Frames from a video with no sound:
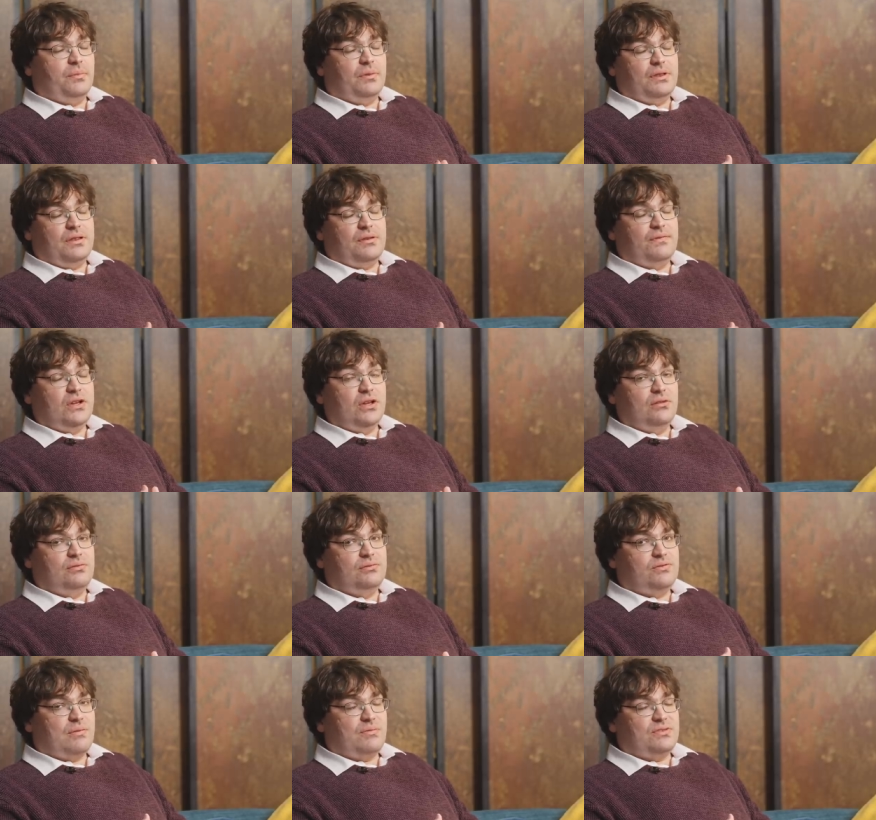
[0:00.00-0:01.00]
the
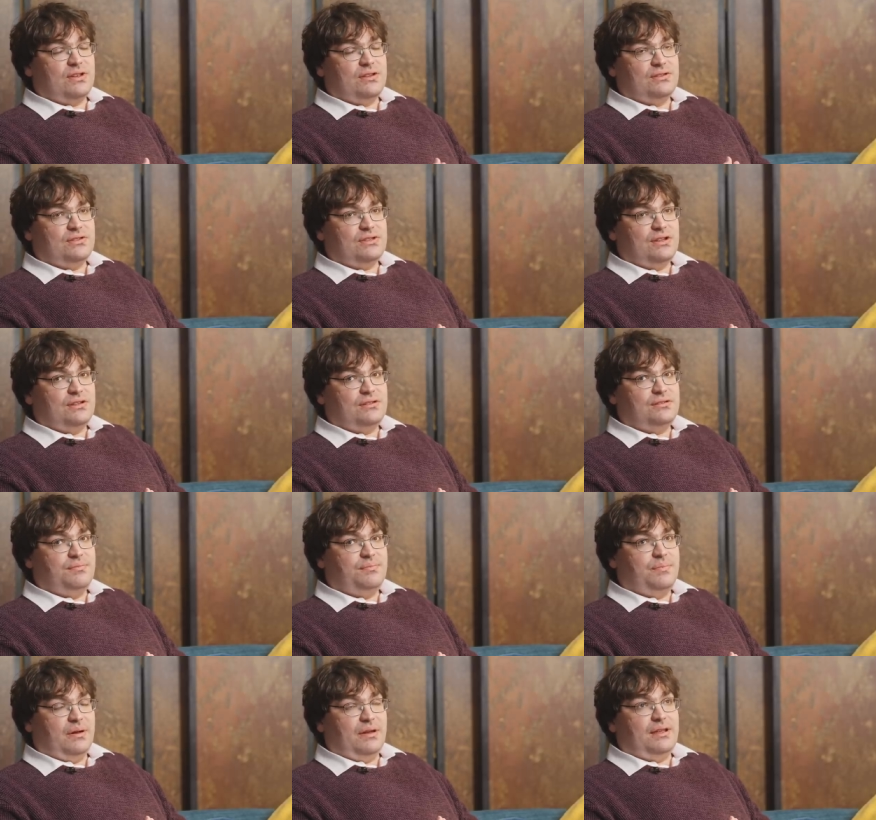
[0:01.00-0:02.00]
views represented
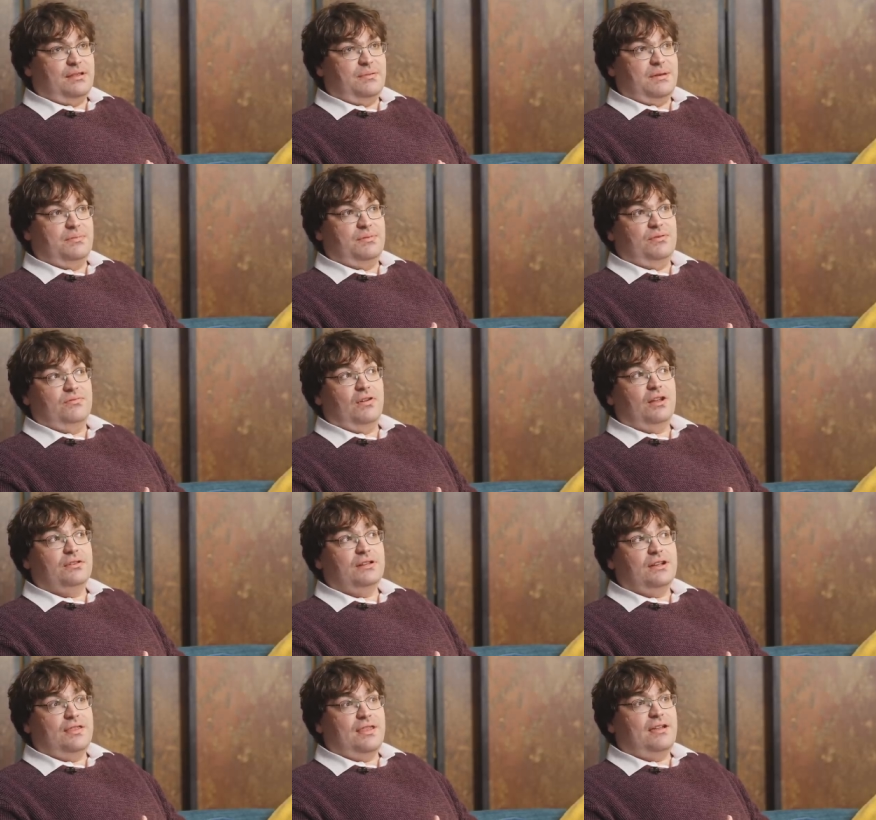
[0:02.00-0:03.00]
by the people who
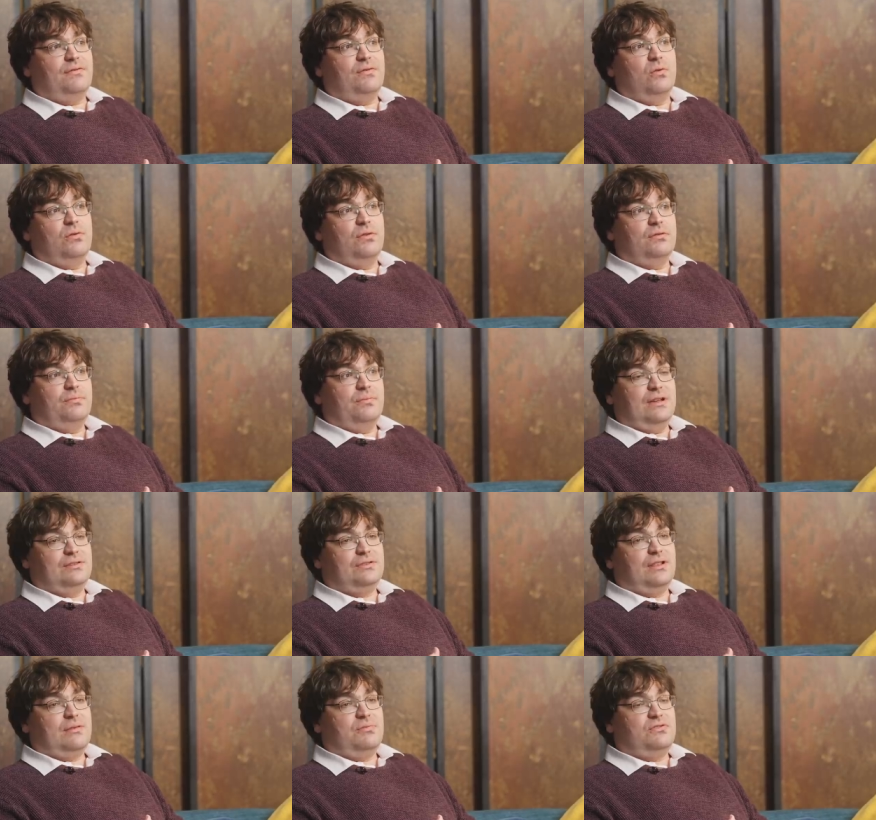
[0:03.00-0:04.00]
run it and therefore the
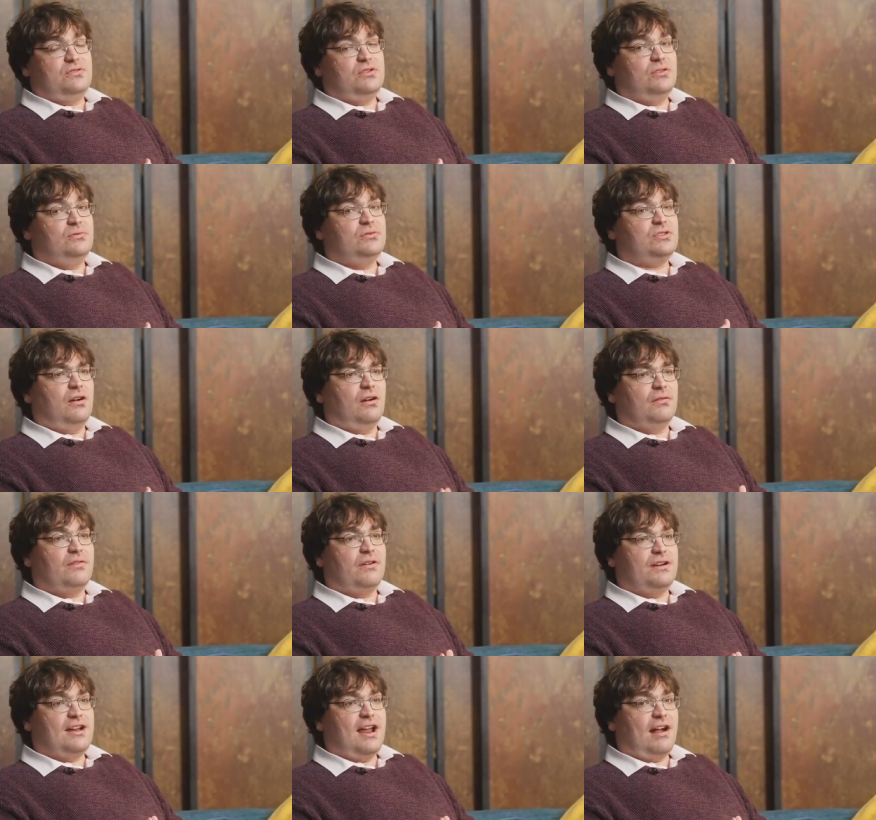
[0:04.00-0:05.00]
things that they produce are a
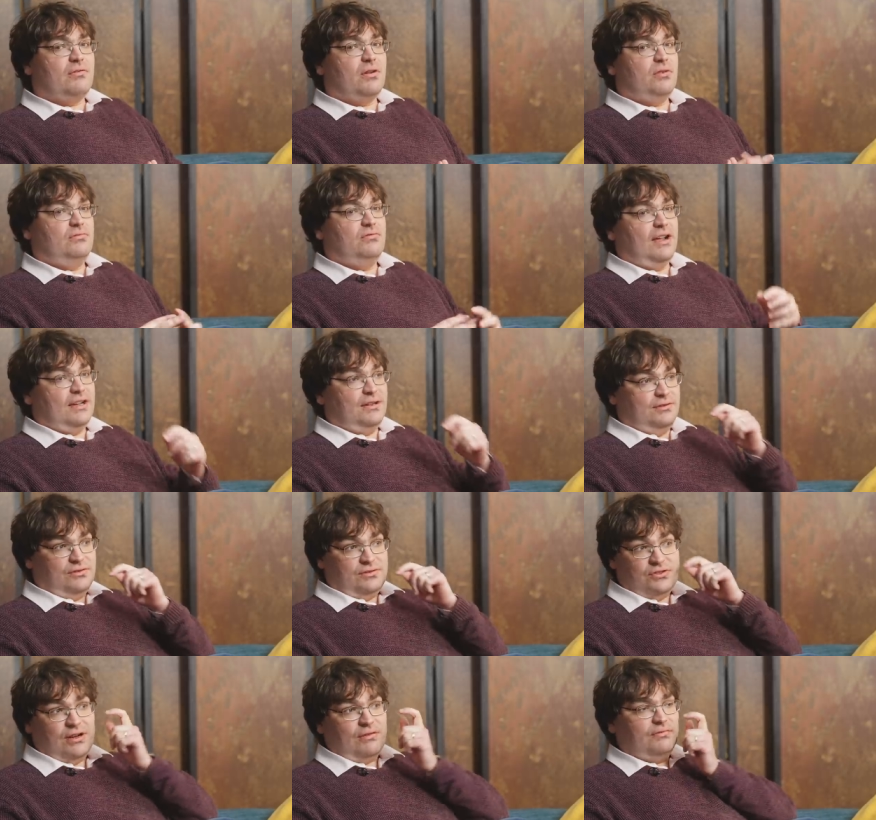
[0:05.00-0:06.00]
very narrow
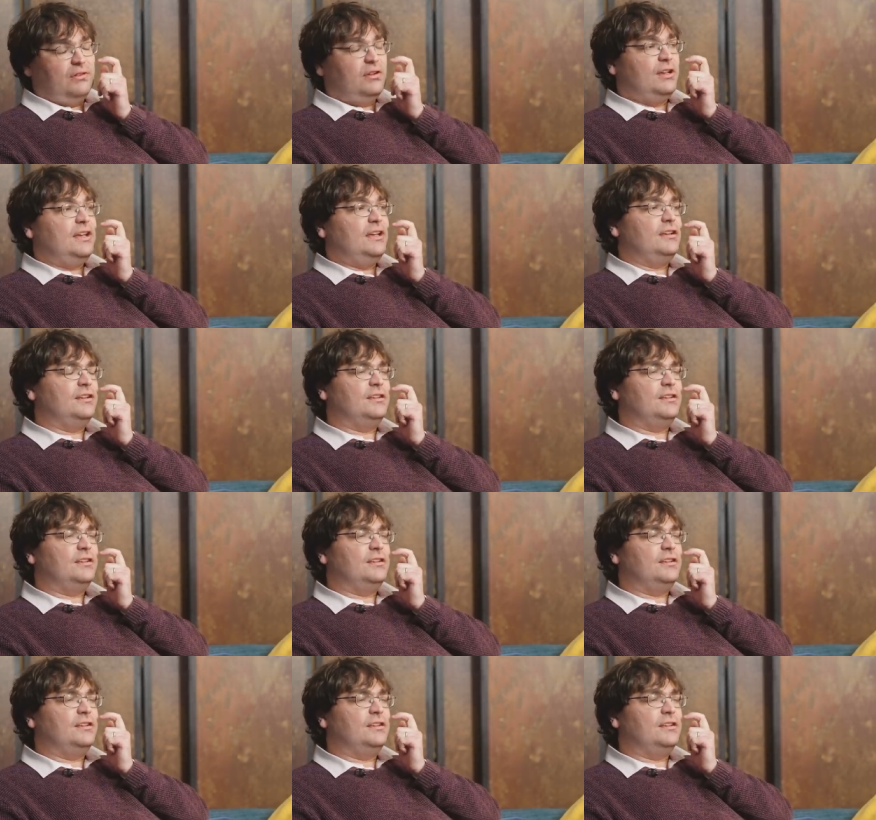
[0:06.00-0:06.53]
range generally.